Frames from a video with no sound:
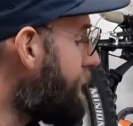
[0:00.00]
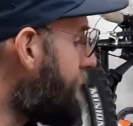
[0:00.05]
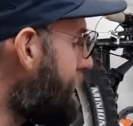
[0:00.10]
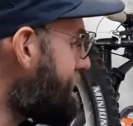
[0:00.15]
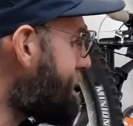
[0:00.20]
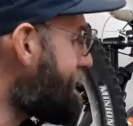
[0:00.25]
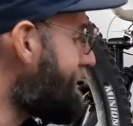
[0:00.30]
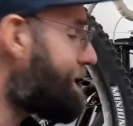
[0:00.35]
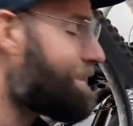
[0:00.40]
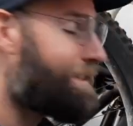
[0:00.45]
I
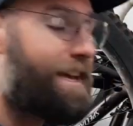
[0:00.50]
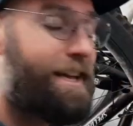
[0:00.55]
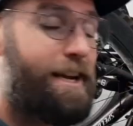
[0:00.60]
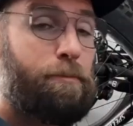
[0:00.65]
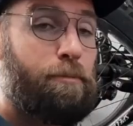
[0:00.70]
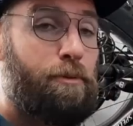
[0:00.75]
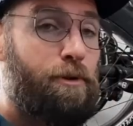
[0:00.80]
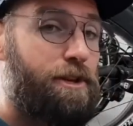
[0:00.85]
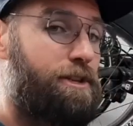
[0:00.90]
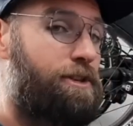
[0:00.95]
did get
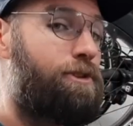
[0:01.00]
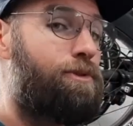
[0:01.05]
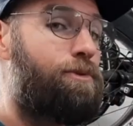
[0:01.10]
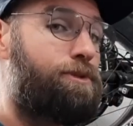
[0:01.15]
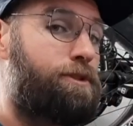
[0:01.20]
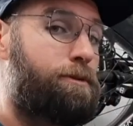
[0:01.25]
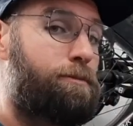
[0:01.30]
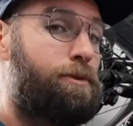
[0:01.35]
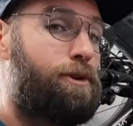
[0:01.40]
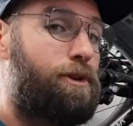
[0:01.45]
a pretty
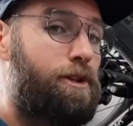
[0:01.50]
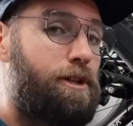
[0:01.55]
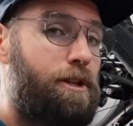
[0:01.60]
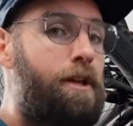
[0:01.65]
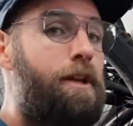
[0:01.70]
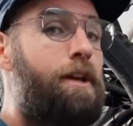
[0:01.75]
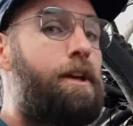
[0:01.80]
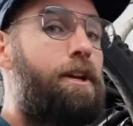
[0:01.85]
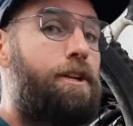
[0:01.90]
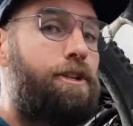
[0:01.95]

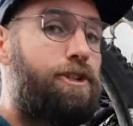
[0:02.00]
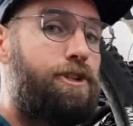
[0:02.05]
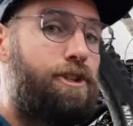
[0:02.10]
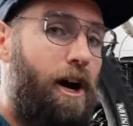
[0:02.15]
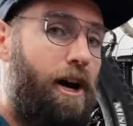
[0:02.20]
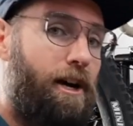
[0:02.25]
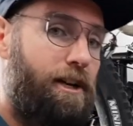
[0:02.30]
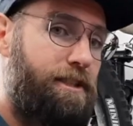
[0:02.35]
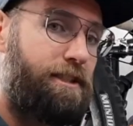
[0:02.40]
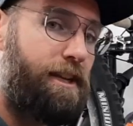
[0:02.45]
usable
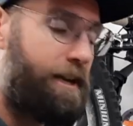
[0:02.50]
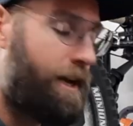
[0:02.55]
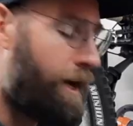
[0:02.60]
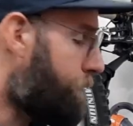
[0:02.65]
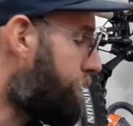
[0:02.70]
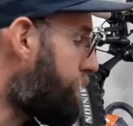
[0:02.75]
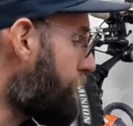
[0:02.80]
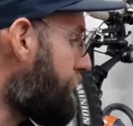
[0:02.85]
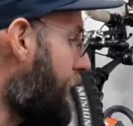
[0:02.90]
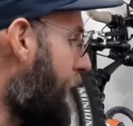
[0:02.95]
shock
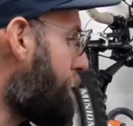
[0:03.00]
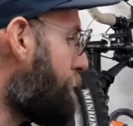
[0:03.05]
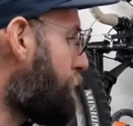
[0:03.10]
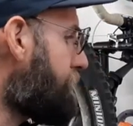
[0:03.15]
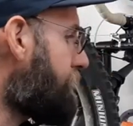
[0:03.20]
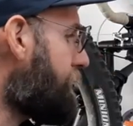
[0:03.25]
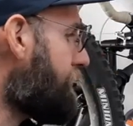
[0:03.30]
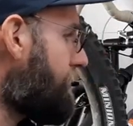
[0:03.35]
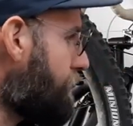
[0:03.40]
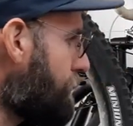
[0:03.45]
setup for that
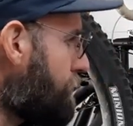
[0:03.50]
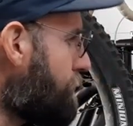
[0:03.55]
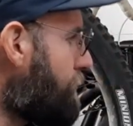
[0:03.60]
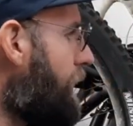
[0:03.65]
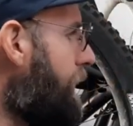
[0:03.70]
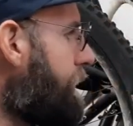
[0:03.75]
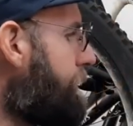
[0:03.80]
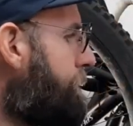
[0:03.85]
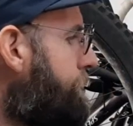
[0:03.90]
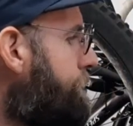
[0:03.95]
particular
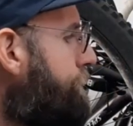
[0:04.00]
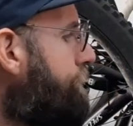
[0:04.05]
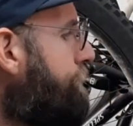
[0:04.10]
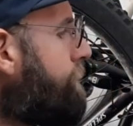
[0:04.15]
ride.